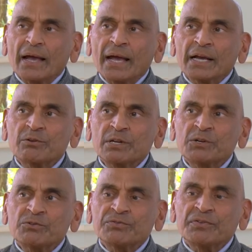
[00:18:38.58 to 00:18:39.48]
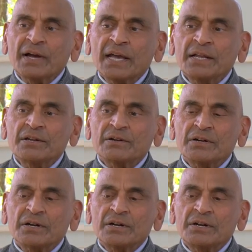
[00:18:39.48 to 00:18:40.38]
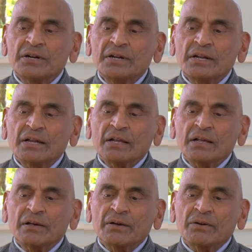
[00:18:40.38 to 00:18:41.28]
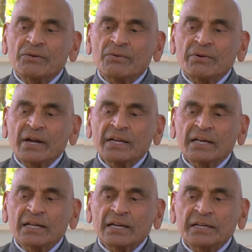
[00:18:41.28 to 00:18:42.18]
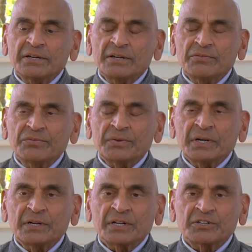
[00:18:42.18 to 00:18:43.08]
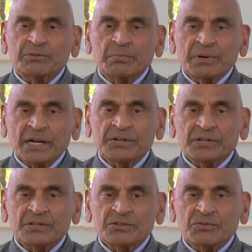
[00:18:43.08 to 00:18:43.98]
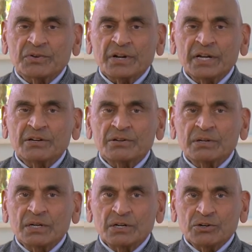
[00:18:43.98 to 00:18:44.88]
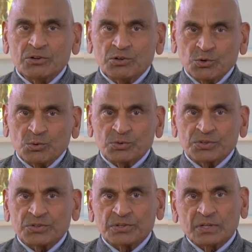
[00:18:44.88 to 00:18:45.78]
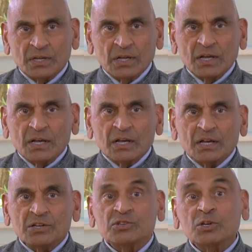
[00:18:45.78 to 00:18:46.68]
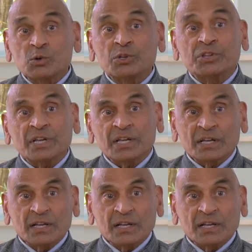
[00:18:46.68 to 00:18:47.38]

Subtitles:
actually to find radically different expressions of great truths is a good thing